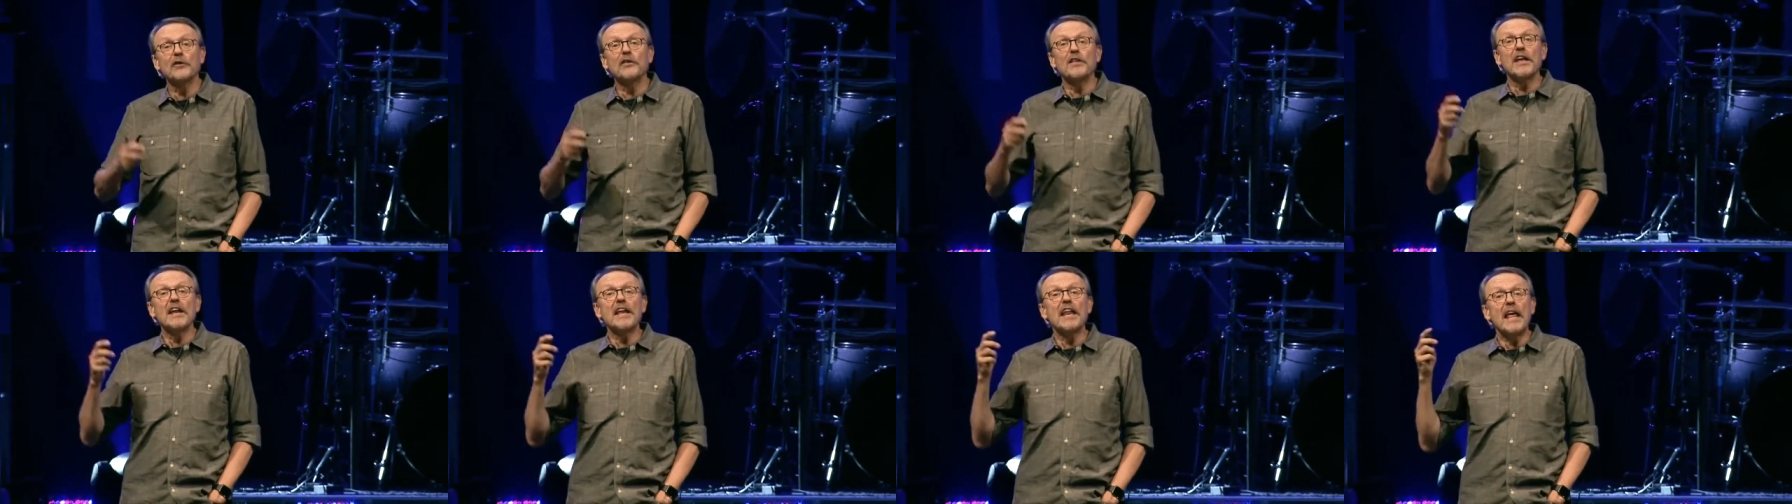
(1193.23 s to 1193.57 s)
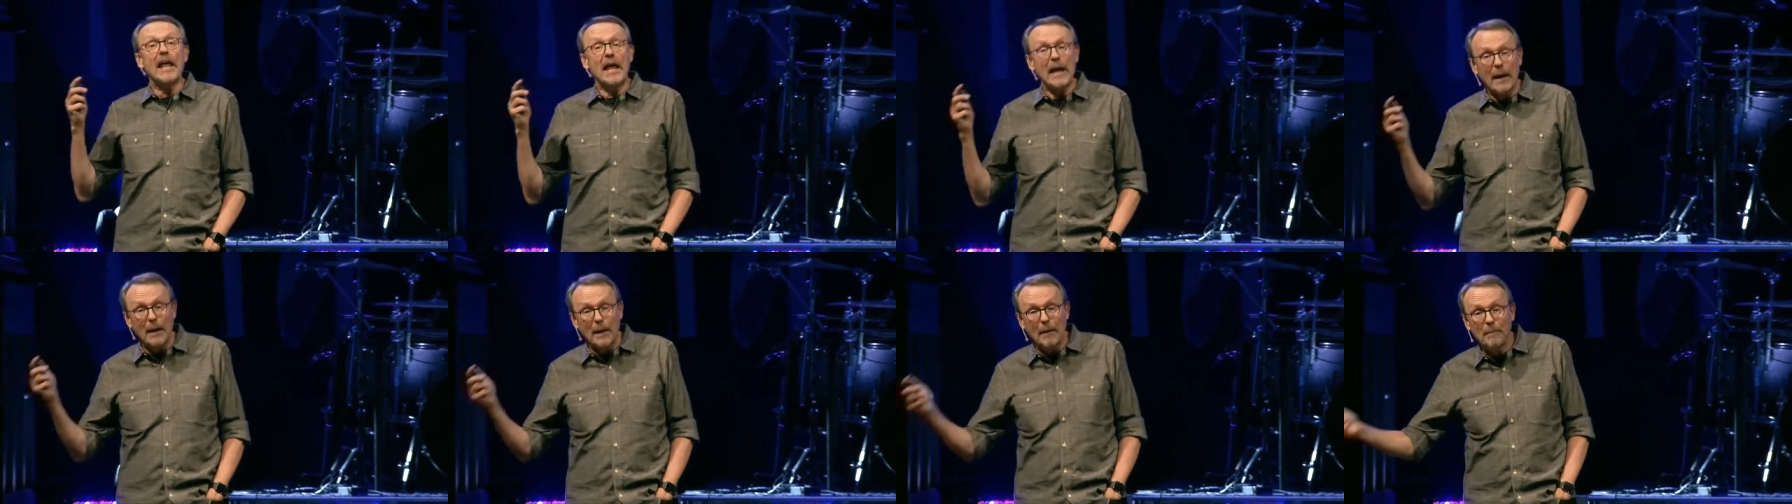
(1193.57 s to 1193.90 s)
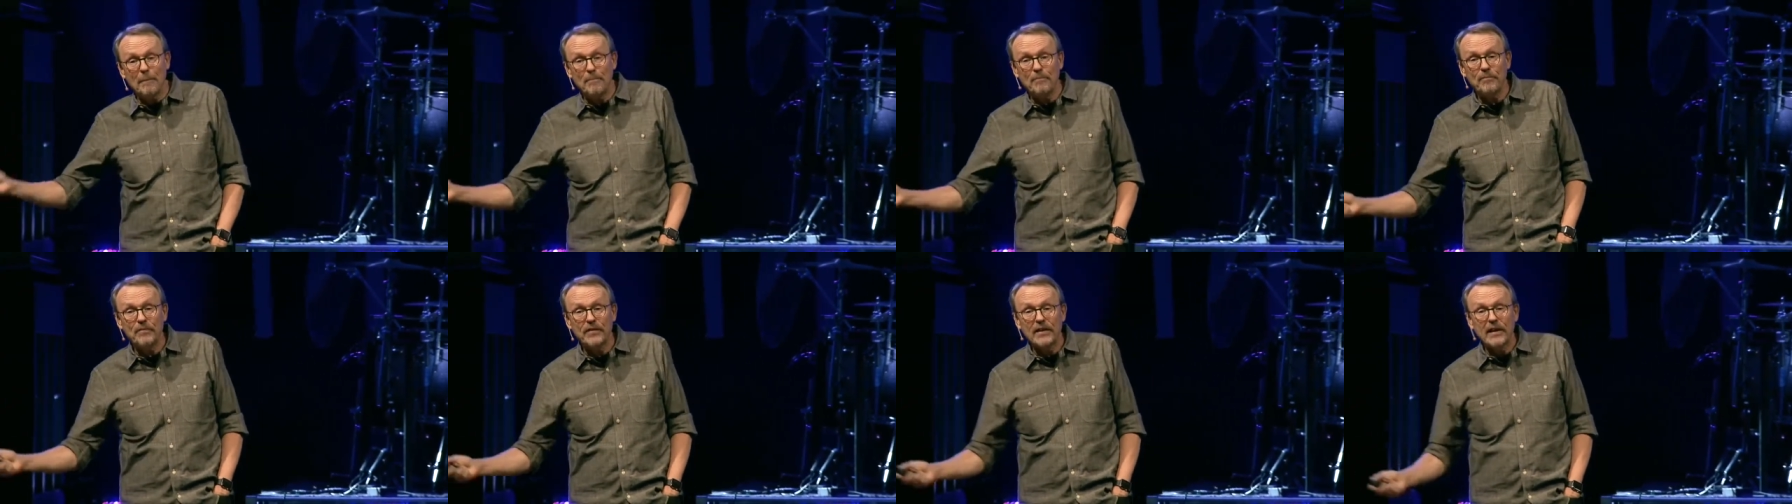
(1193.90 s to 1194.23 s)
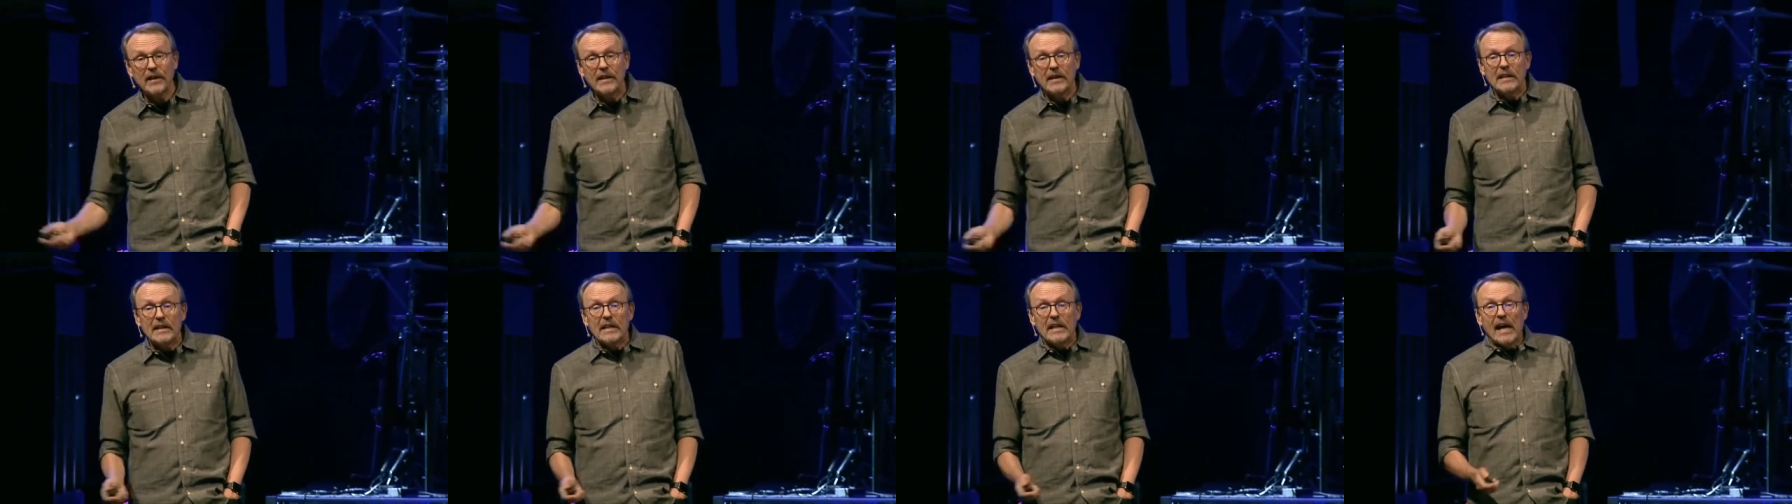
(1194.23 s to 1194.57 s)
than him,
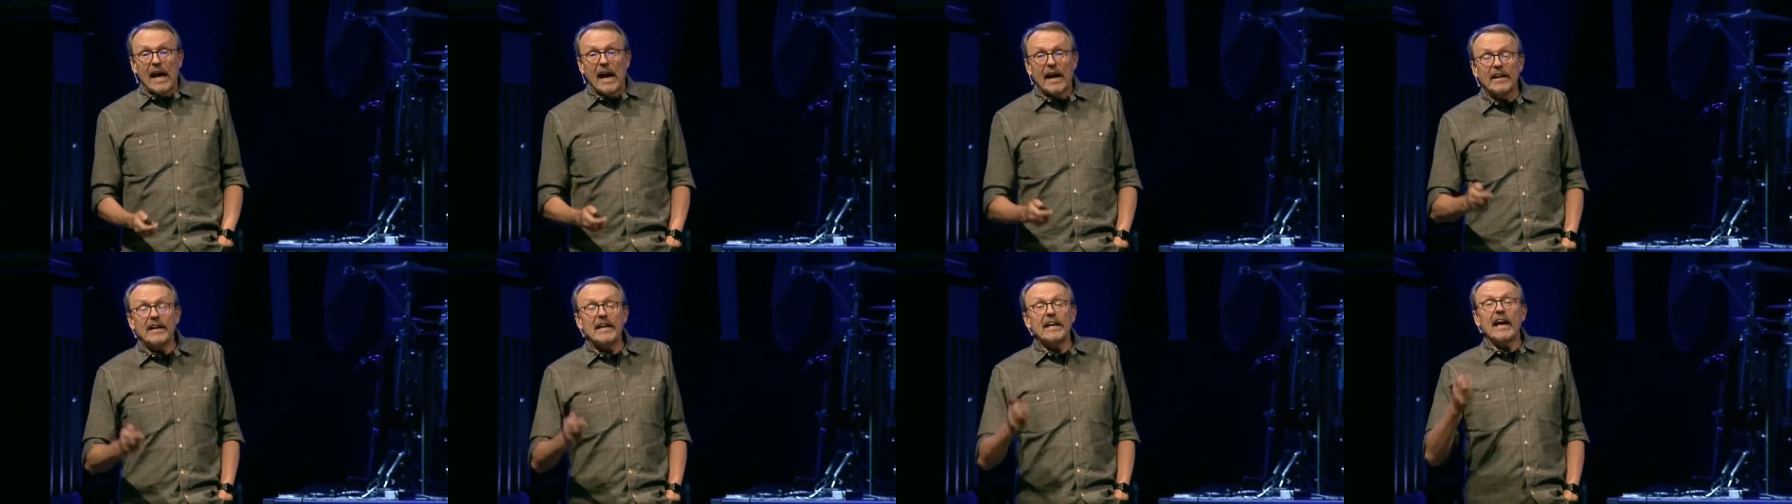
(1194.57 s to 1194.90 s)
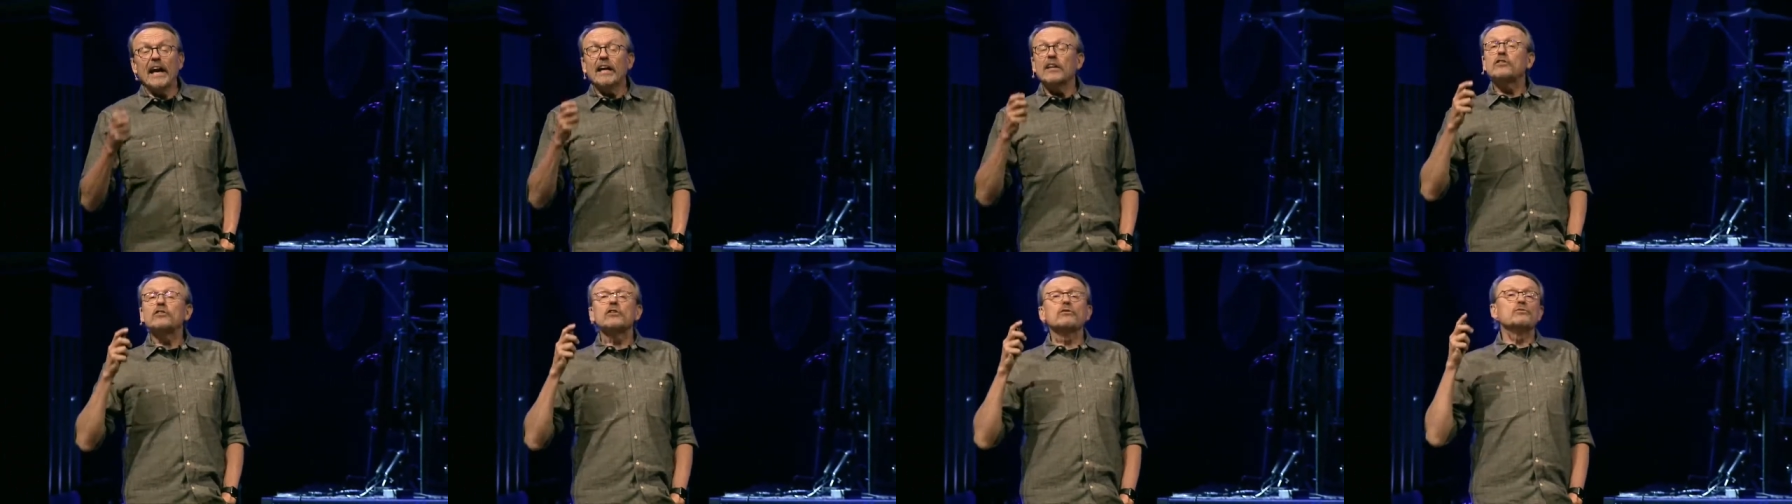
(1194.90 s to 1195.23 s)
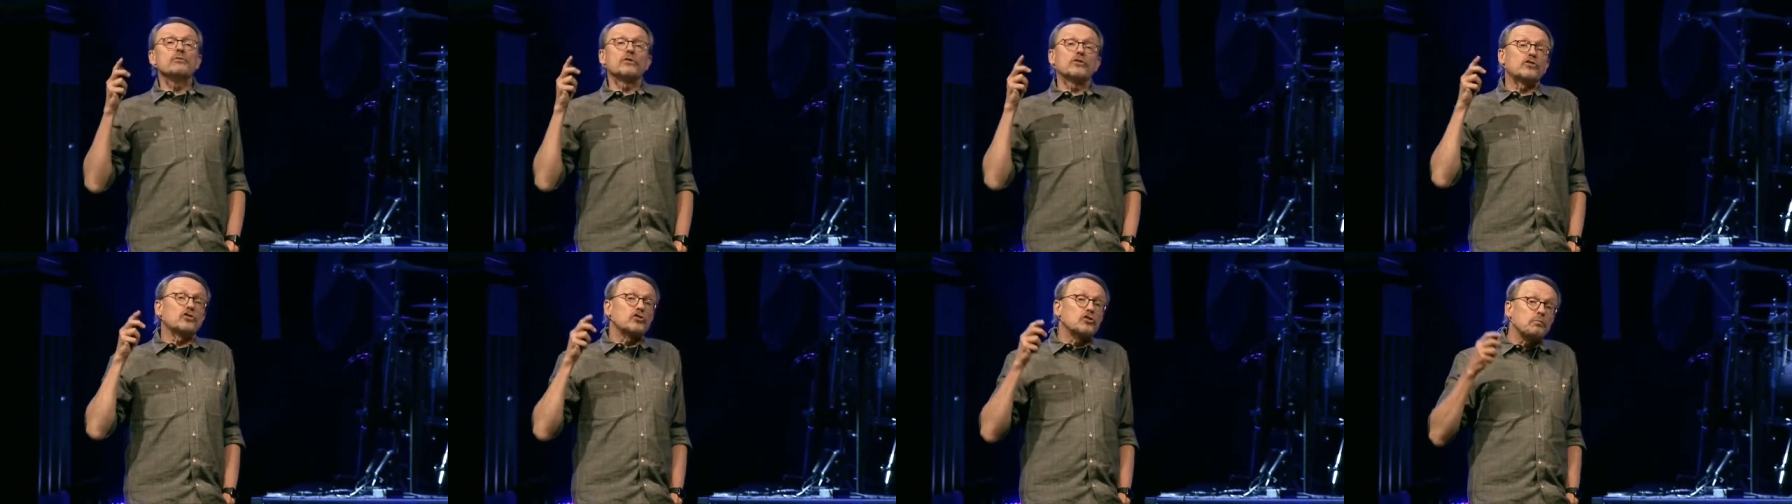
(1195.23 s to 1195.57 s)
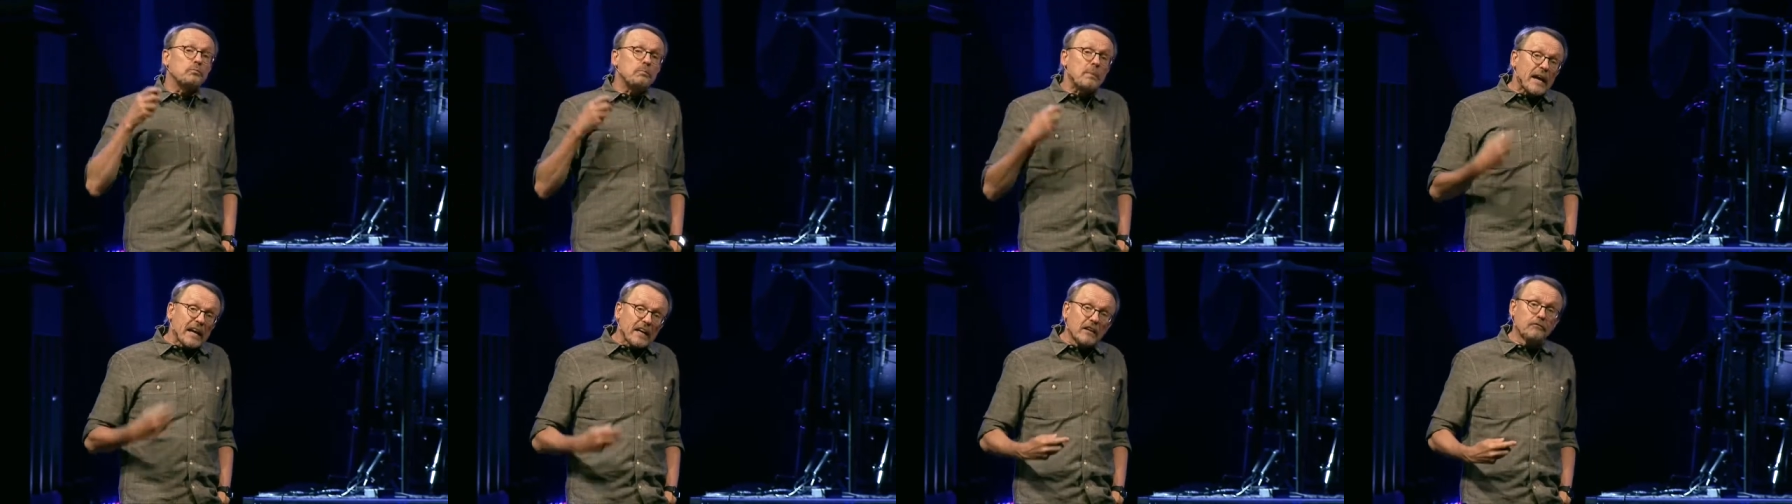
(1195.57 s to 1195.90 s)
and he had to
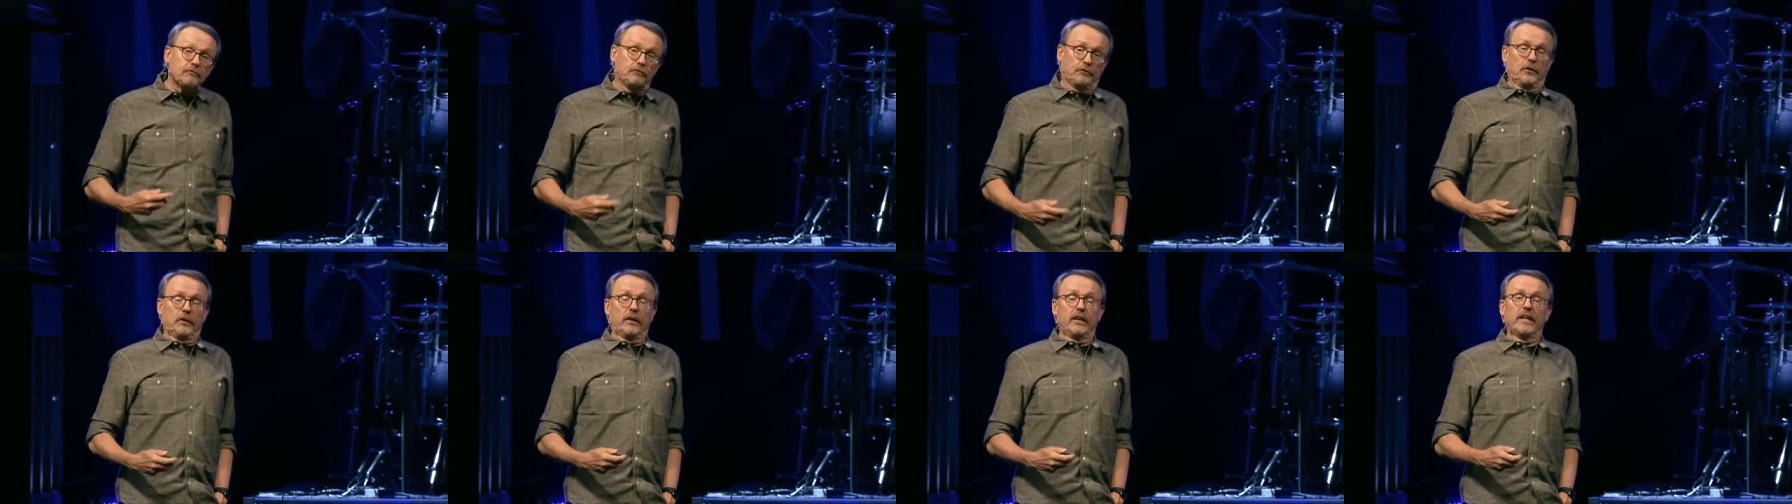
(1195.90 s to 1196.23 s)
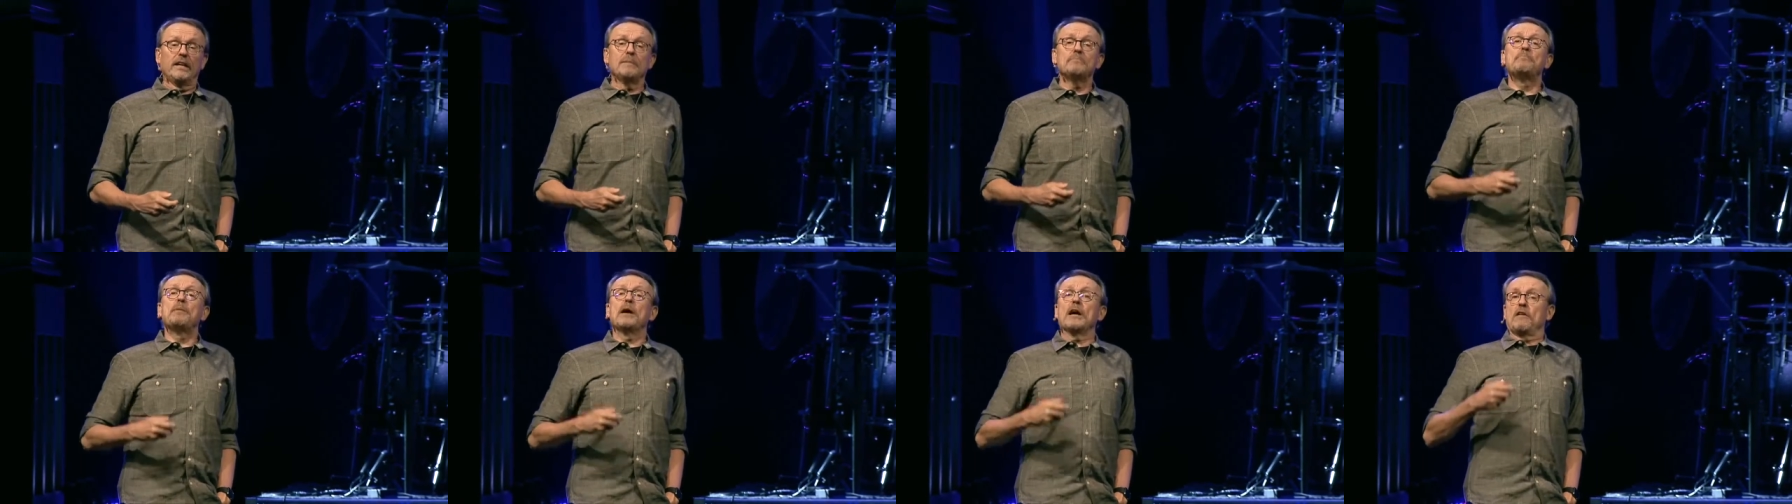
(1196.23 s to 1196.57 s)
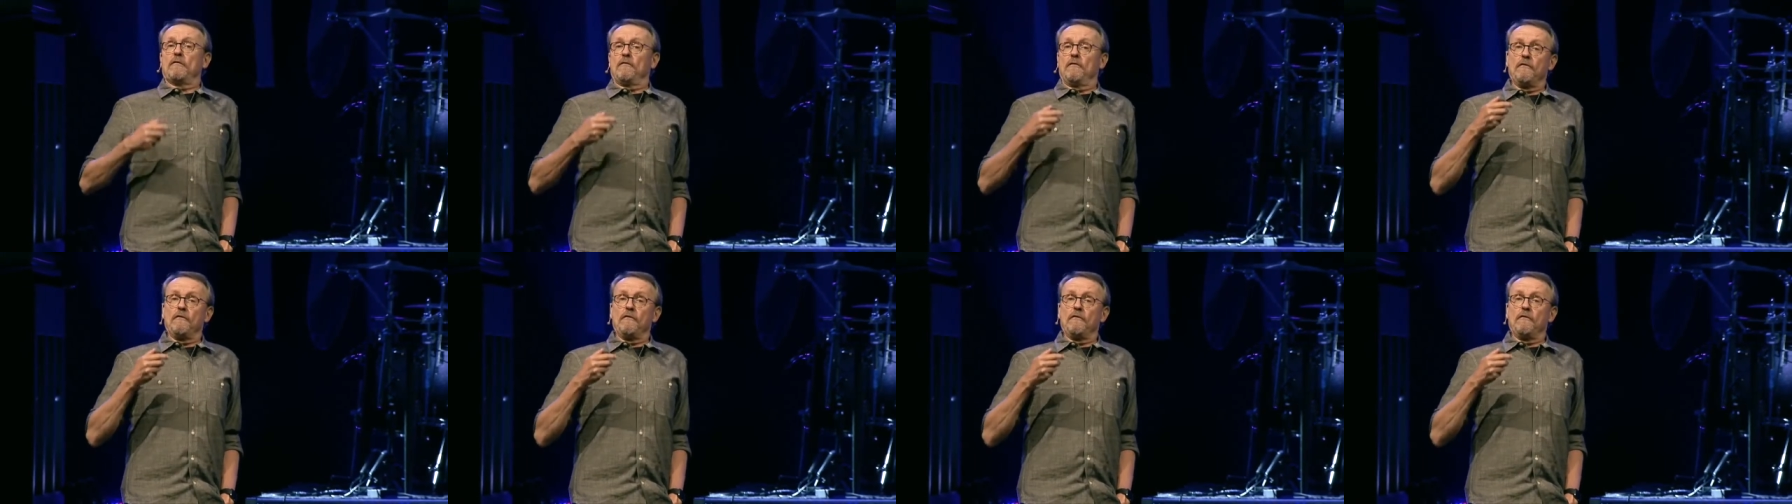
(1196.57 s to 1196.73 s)
respectfully but